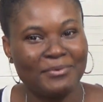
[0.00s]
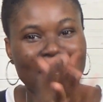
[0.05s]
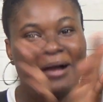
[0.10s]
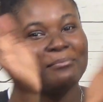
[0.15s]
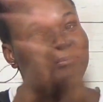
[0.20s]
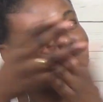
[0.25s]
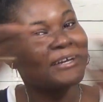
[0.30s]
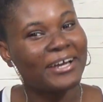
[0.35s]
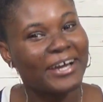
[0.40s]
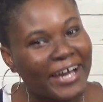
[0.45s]

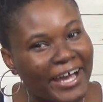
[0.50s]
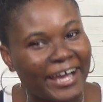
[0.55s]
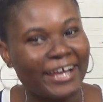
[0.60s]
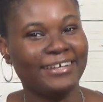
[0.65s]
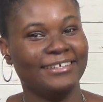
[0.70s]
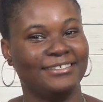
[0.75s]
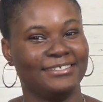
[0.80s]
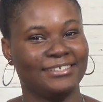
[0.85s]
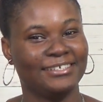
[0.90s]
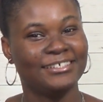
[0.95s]
I'm
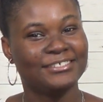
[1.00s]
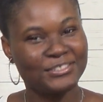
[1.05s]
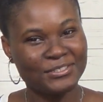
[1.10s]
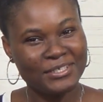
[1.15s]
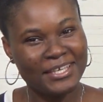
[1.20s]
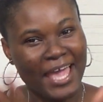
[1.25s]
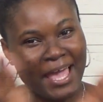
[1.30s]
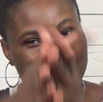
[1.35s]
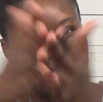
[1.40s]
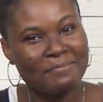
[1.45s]
good. Do
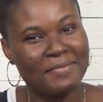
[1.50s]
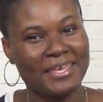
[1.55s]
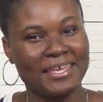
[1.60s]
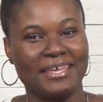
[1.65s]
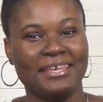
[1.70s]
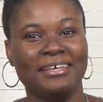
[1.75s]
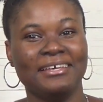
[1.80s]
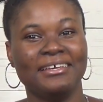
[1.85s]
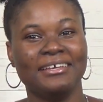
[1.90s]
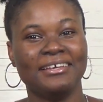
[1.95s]
you get
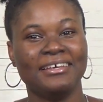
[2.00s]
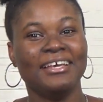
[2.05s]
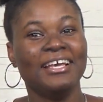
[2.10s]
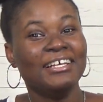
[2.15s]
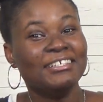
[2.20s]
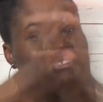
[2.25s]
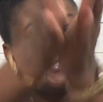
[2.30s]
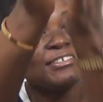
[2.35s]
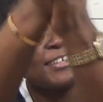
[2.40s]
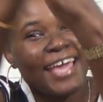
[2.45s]
me?
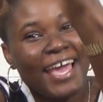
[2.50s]
You